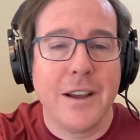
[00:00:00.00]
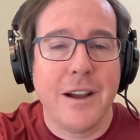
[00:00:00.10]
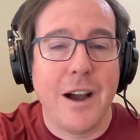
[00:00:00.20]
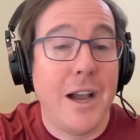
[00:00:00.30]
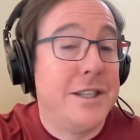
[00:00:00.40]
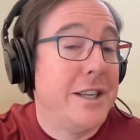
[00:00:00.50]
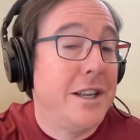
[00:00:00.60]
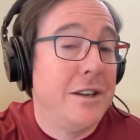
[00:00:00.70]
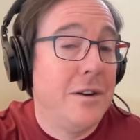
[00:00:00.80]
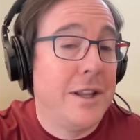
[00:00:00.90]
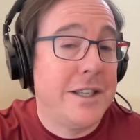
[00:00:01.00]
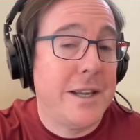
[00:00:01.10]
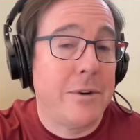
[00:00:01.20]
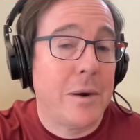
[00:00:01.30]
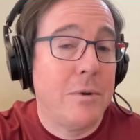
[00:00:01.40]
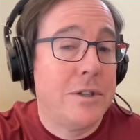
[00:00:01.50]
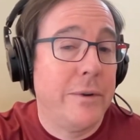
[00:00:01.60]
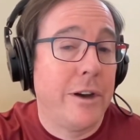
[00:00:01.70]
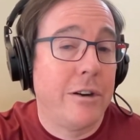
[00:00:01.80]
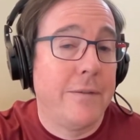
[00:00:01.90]
I didn't know that Semgrep was
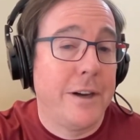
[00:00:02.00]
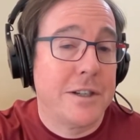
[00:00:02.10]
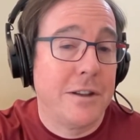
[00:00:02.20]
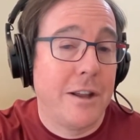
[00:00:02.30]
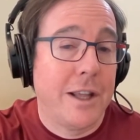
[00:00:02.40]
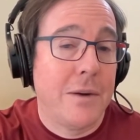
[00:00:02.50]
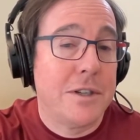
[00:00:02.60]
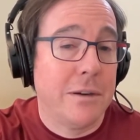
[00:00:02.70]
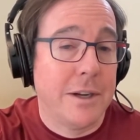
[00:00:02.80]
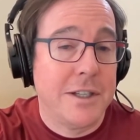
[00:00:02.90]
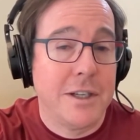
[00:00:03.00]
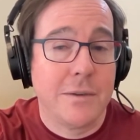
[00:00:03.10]
doing autofix. I thought that was interesting, so I